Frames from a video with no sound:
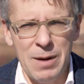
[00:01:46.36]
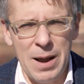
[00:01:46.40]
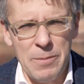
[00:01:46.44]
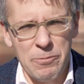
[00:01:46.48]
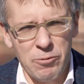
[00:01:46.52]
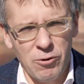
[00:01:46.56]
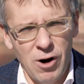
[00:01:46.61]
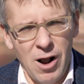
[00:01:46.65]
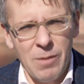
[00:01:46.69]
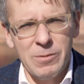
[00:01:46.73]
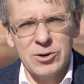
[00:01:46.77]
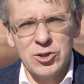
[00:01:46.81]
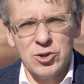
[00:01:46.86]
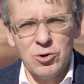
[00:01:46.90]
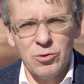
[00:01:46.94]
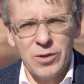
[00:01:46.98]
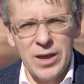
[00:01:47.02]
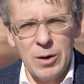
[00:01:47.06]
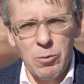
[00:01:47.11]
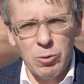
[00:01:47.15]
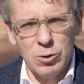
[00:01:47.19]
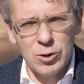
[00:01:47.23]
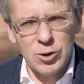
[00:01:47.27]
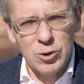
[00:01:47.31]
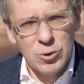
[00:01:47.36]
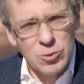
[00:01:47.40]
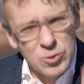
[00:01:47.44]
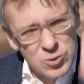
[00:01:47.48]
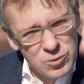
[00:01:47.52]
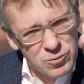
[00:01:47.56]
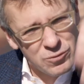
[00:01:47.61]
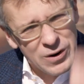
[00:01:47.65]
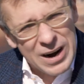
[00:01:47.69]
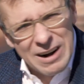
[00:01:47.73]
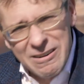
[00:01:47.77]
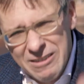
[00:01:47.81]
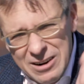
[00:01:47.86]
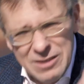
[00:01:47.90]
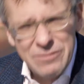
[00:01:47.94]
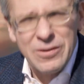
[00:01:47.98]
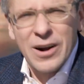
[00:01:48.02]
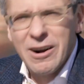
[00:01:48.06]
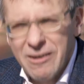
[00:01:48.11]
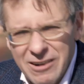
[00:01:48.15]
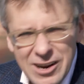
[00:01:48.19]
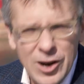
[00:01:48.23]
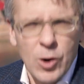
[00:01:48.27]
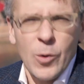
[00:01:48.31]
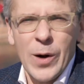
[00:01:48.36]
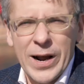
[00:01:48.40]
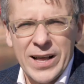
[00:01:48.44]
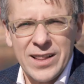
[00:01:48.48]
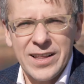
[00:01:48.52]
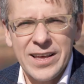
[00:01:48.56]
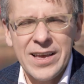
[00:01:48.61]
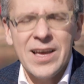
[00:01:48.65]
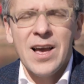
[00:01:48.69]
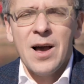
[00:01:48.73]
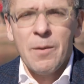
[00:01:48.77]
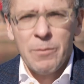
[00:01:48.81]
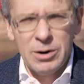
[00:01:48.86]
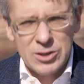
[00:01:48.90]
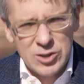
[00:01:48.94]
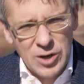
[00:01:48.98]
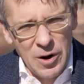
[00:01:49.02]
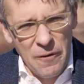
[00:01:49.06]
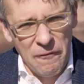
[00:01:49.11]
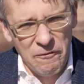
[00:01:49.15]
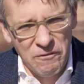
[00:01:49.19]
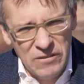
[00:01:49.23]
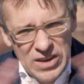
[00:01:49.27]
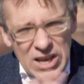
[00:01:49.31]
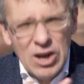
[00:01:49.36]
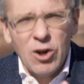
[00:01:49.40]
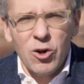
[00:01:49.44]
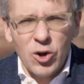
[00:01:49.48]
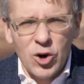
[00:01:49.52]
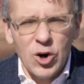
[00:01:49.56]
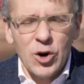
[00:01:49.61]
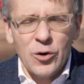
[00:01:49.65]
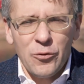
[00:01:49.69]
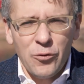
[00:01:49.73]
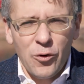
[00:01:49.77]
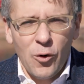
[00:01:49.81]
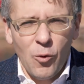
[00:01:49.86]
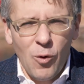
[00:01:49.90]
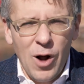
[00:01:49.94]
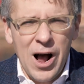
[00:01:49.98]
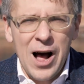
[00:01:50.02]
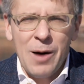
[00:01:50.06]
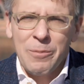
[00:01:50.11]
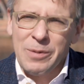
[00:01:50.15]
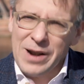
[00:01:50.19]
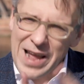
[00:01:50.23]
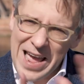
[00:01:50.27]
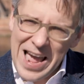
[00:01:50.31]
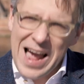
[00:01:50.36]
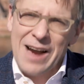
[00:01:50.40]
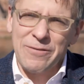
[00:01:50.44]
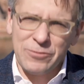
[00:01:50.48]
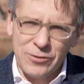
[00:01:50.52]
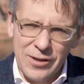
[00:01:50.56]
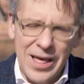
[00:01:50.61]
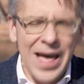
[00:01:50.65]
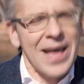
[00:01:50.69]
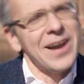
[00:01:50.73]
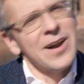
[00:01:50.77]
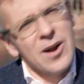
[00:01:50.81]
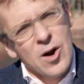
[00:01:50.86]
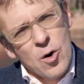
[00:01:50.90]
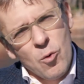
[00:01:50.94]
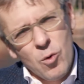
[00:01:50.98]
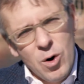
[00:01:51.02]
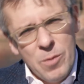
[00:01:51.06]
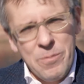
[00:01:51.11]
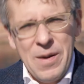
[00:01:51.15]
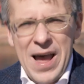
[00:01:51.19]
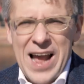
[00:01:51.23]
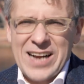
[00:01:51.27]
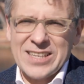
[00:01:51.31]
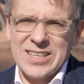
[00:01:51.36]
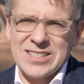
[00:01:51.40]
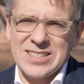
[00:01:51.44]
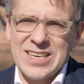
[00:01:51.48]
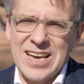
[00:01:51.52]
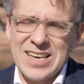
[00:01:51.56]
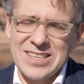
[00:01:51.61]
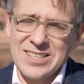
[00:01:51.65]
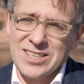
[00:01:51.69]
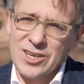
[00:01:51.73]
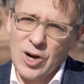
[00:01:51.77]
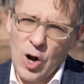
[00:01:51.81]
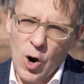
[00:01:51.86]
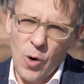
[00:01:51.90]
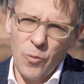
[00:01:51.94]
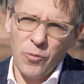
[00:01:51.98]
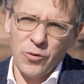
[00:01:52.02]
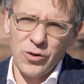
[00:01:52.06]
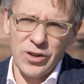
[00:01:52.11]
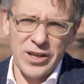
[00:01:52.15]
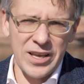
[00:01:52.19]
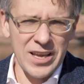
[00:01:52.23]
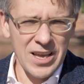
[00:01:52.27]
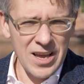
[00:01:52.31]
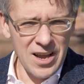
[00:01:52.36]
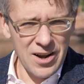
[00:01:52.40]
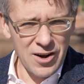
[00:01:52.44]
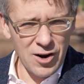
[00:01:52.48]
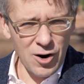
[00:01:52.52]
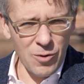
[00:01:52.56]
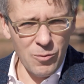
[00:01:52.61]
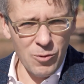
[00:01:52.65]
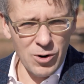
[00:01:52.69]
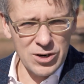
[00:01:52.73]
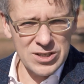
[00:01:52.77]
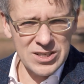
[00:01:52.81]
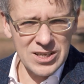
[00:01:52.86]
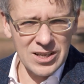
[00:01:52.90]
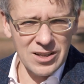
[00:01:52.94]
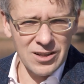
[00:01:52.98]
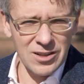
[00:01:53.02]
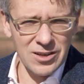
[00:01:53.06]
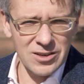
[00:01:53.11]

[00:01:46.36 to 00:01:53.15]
I promise you they will lose very, very quickly, but it's going to feel good for a while. But after that, we're back to test and hopefully no more cell